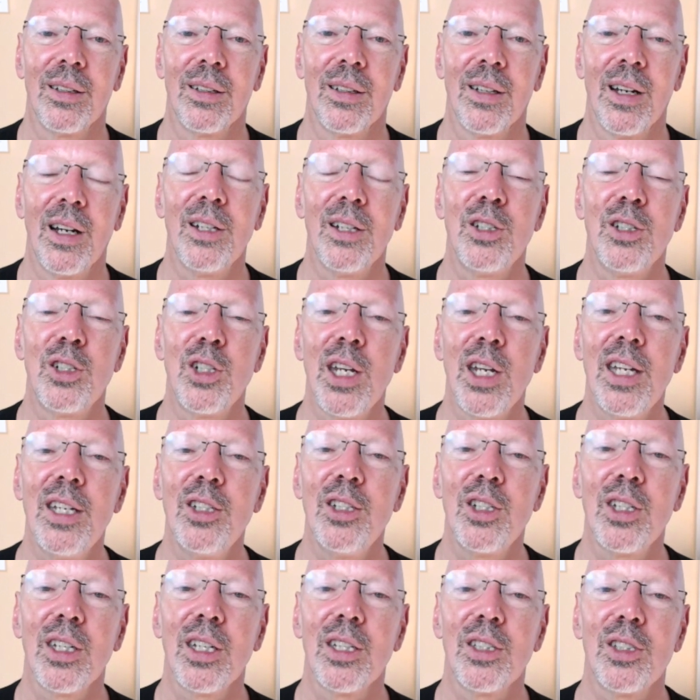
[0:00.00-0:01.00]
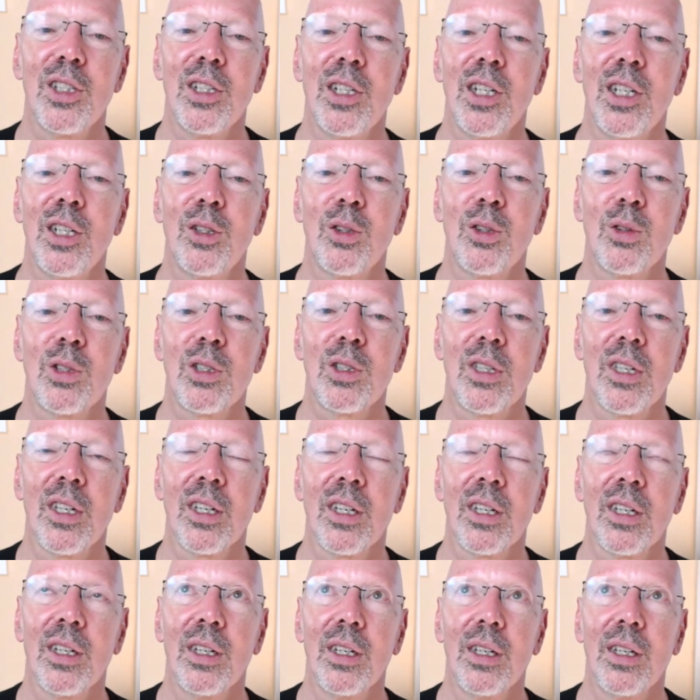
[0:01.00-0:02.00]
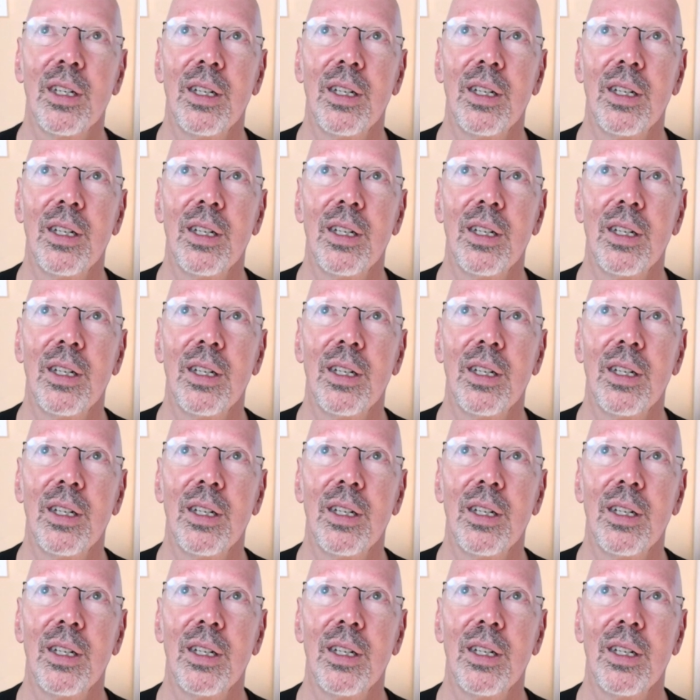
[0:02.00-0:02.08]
Unchanging is an interesting